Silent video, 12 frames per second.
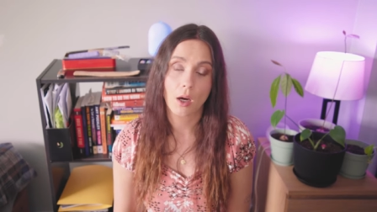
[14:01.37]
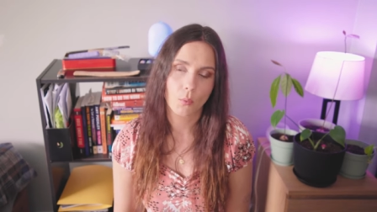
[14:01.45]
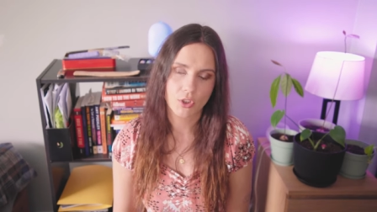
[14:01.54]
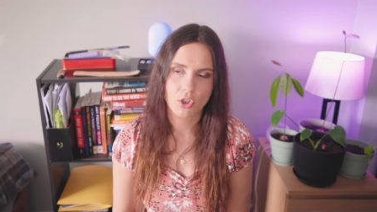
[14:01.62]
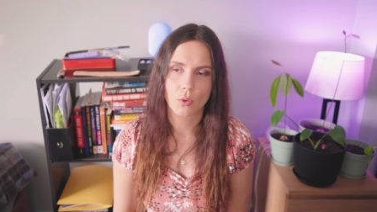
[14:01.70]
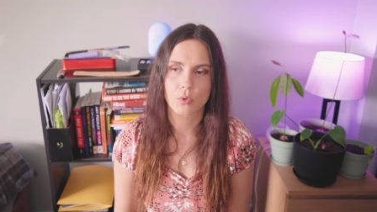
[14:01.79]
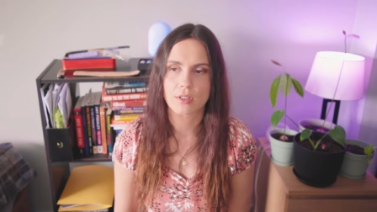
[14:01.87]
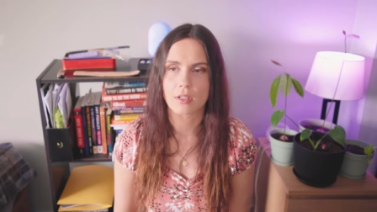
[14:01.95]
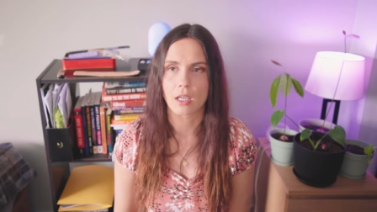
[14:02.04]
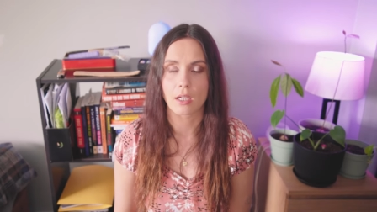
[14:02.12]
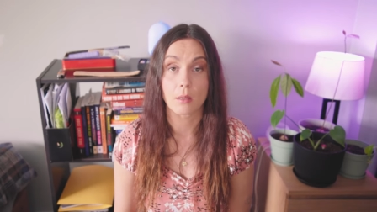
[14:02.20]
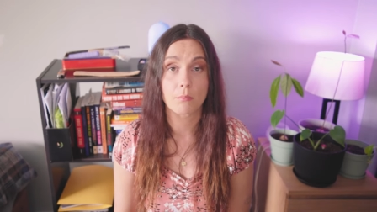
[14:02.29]
I wish I was
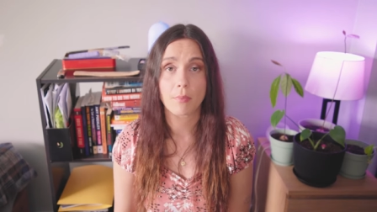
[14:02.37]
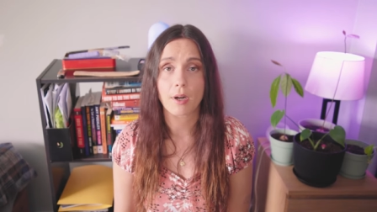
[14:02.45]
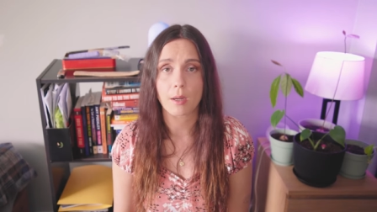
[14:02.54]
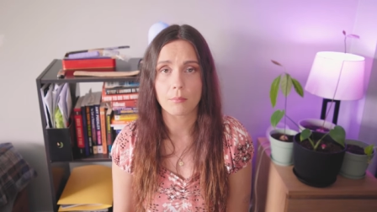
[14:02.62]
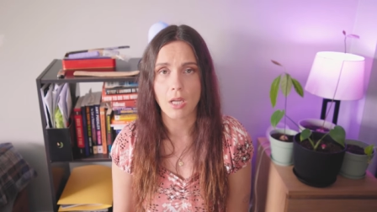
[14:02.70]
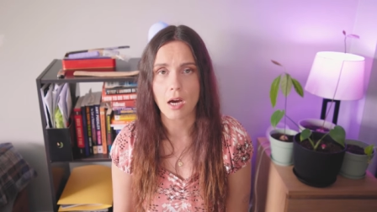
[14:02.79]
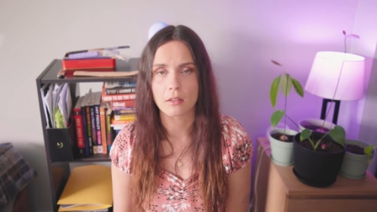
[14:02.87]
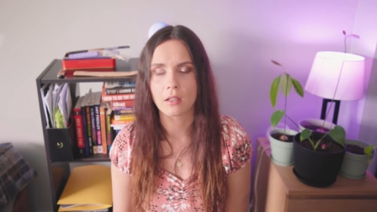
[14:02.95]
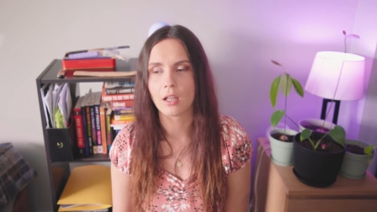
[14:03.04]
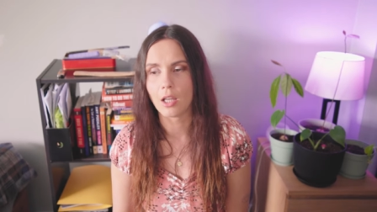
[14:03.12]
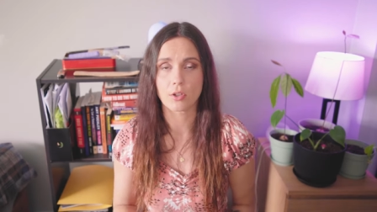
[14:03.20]
kidding, but I'm not.